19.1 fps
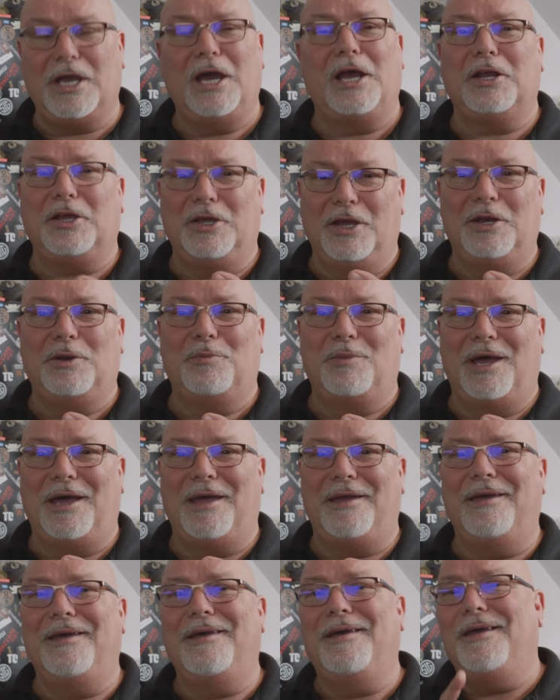kind of gun to
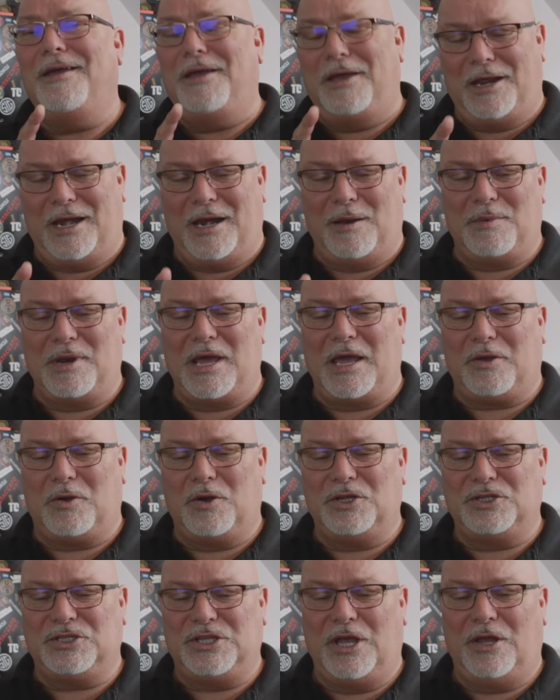buy and I'm not going
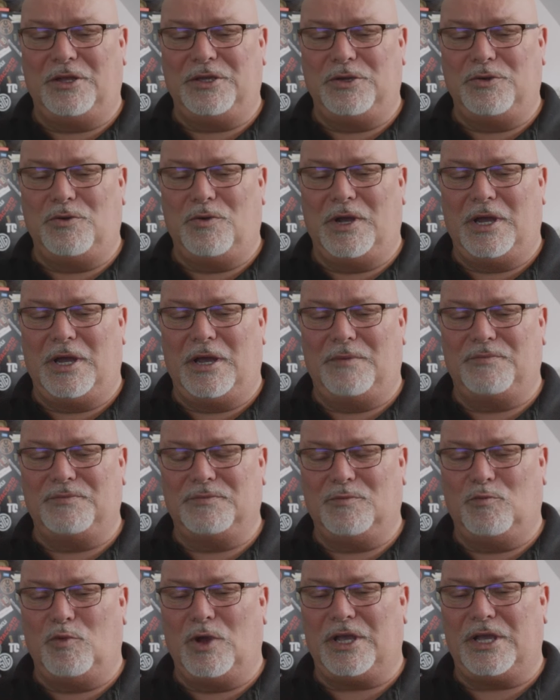to tell you uh,
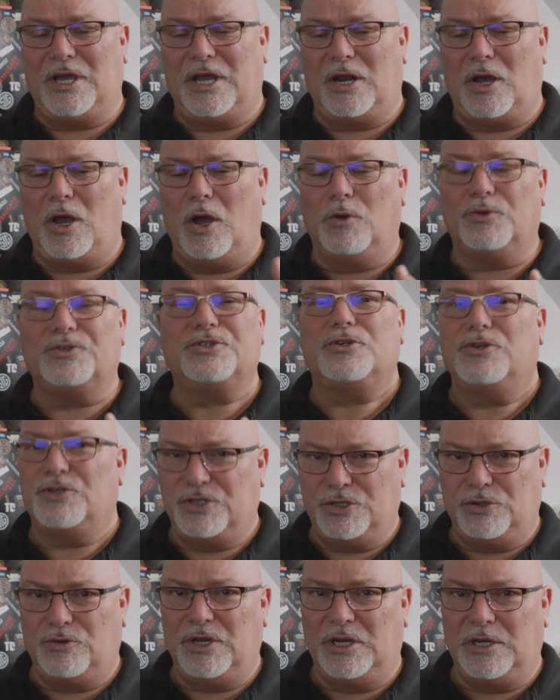what kind of holsters
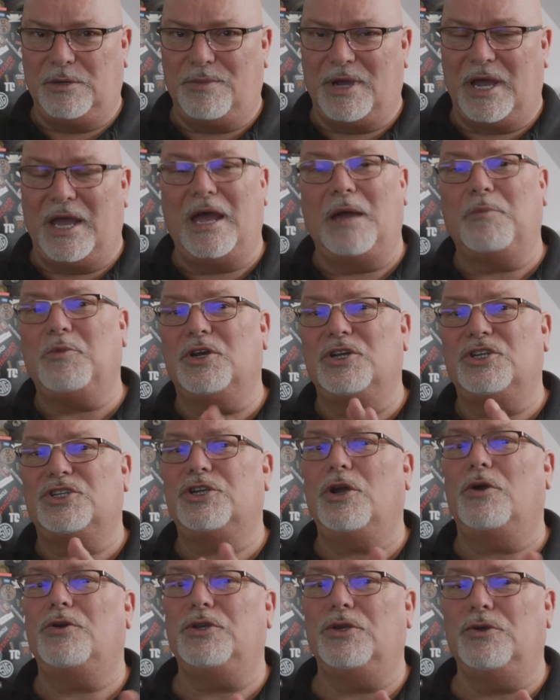you need to buy. I'm going to
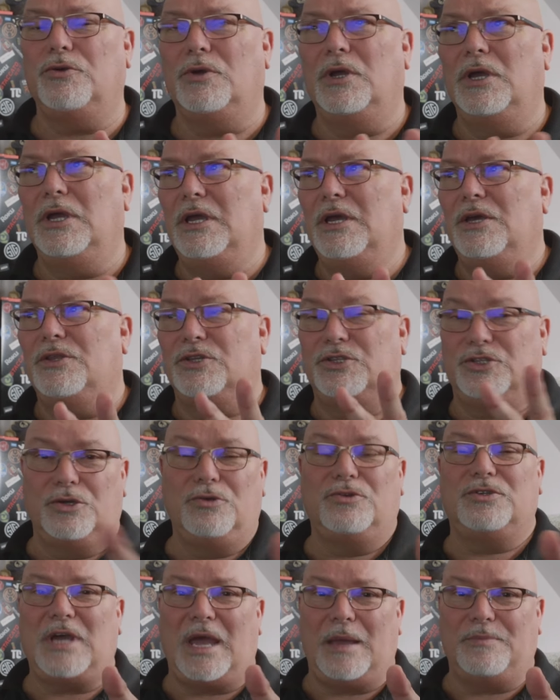show you the
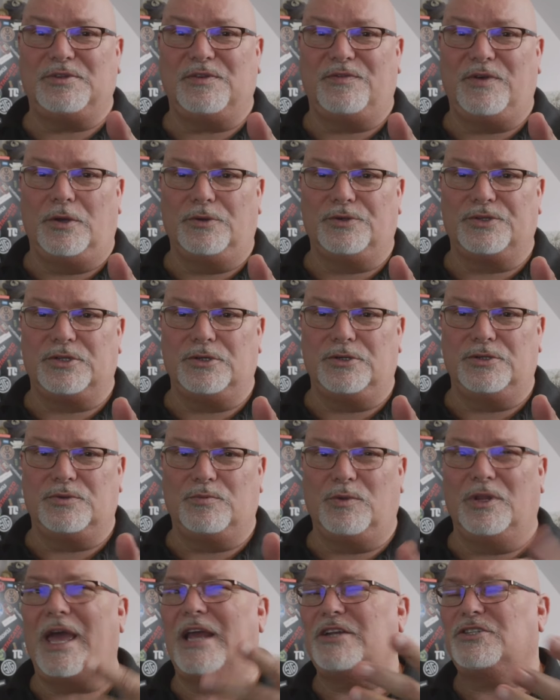two types of holsters,
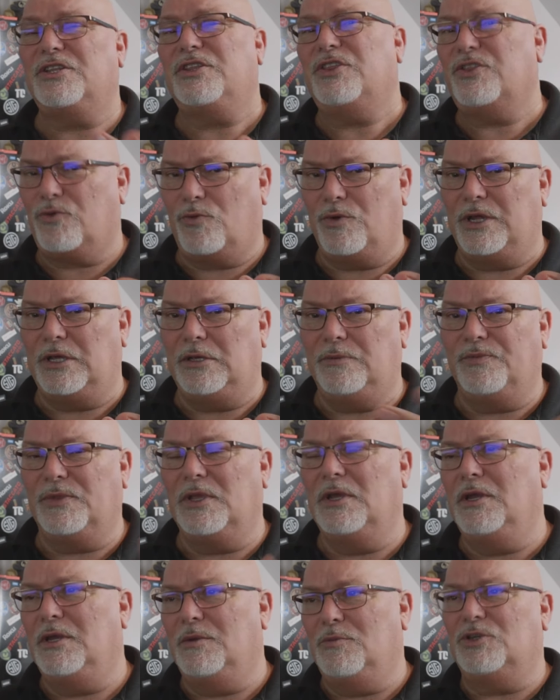well actually three.
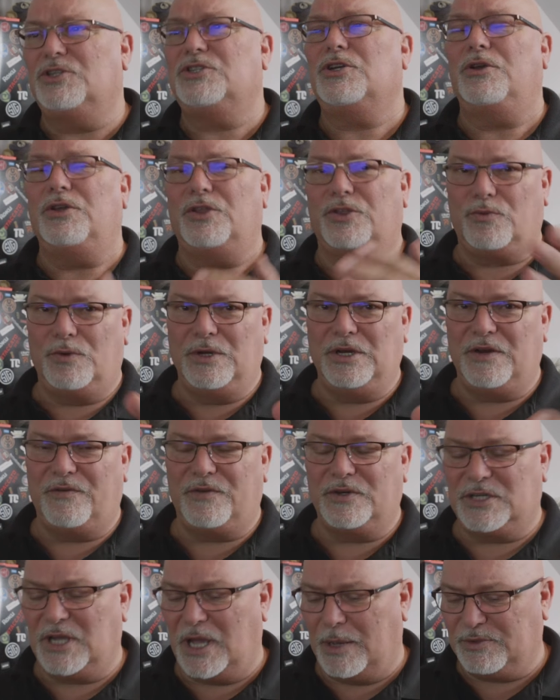I'm going to show you three
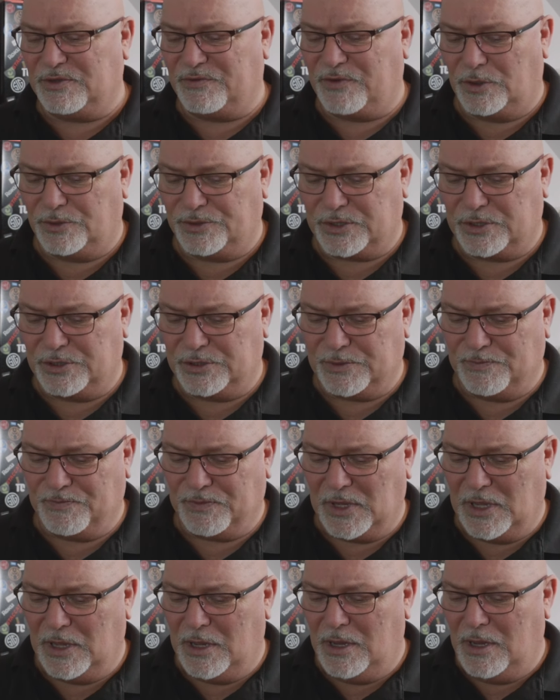different types of holsters.
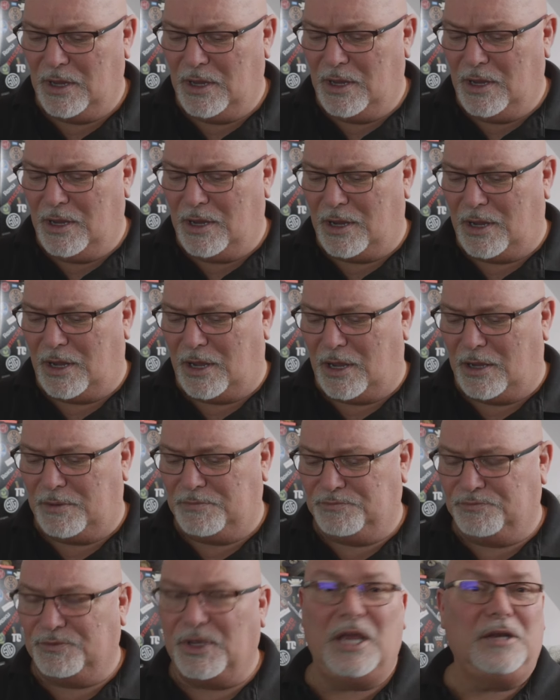Uh,
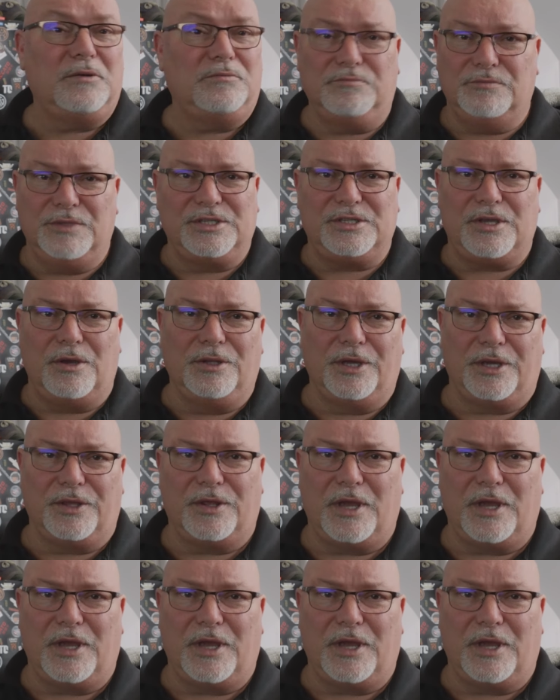and let's go look at